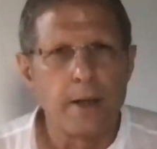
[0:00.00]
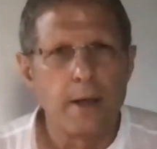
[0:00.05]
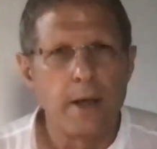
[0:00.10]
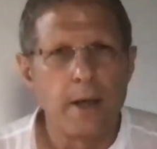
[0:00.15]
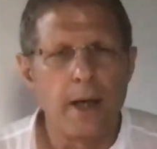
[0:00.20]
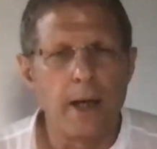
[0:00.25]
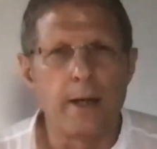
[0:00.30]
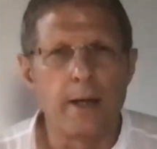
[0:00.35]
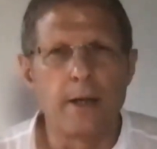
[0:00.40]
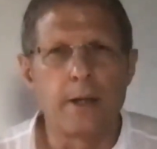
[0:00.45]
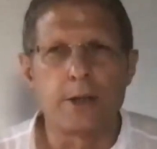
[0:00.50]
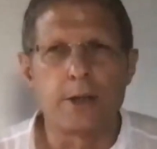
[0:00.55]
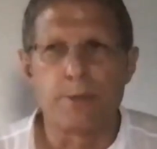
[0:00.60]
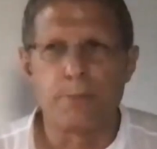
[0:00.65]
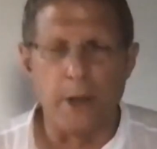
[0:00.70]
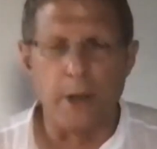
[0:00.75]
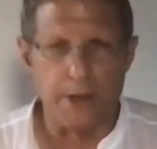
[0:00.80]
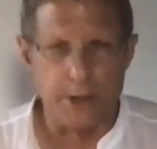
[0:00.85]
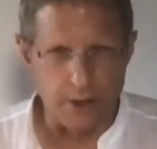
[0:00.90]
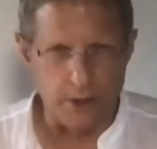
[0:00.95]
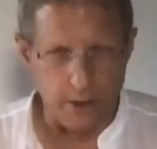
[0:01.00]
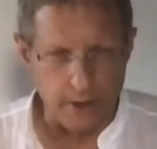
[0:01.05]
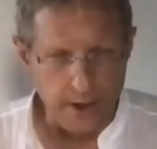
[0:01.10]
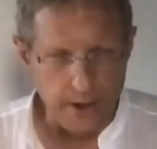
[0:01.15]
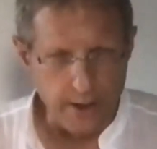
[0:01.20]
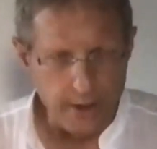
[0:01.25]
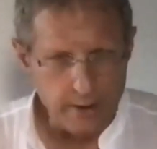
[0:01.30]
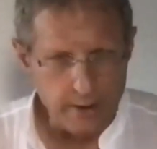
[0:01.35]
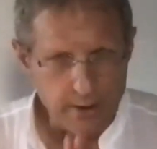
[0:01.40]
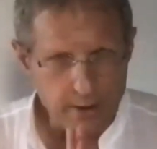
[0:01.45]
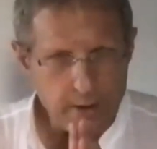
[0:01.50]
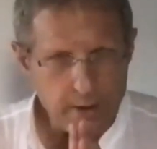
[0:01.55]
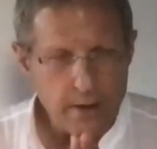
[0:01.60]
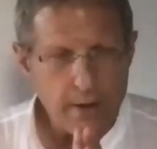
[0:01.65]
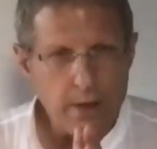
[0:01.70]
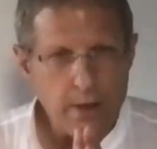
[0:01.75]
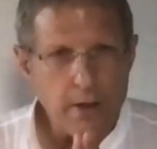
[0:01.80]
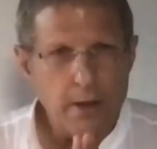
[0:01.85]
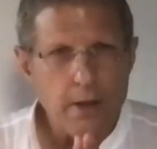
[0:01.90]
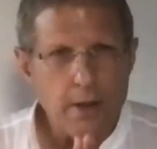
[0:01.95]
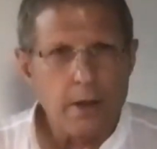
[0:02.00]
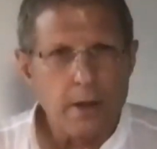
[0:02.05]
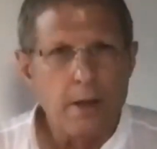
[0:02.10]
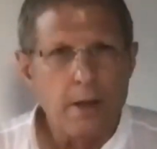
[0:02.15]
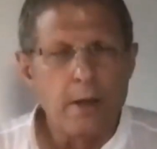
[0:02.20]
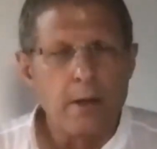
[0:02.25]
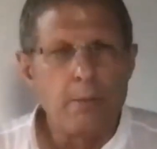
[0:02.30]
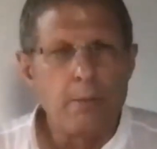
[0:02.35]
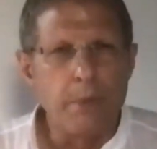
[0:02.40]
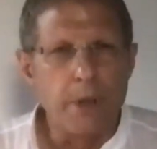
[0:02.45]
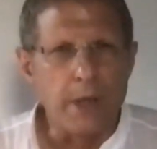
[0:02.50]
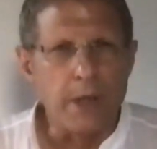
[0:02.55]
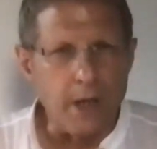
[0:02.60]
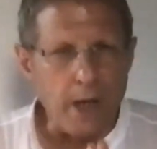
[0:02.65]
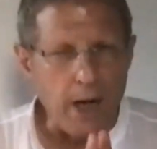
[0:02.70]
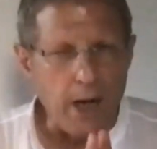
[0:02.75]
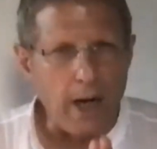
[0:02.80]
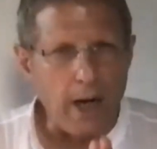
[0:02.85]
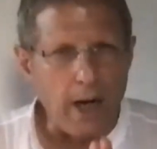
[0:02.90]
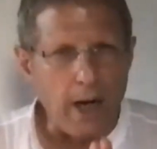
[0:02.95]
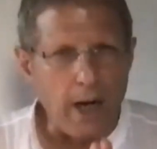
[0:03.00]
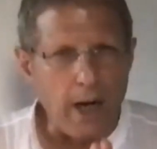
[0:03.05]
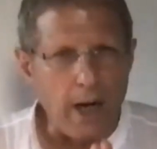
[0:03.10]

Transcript: and especially Mikhail,